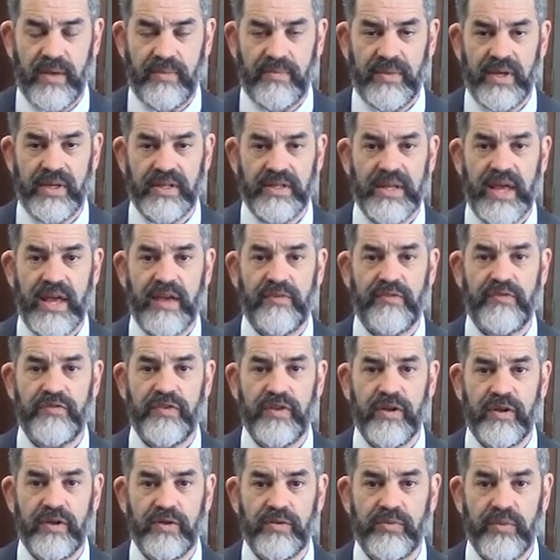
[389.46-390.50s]
Be a day
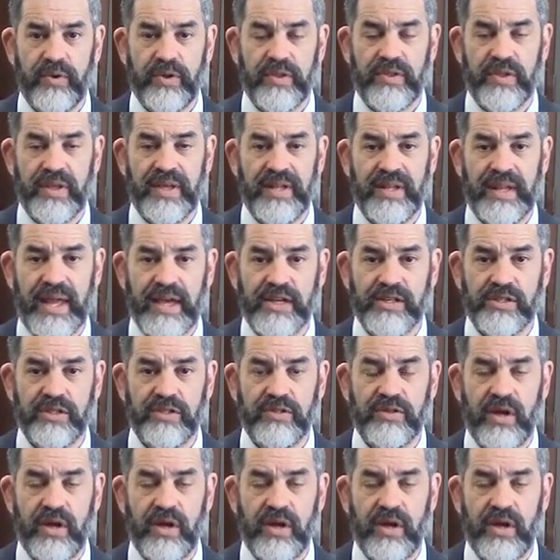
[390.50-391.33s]
filled with connection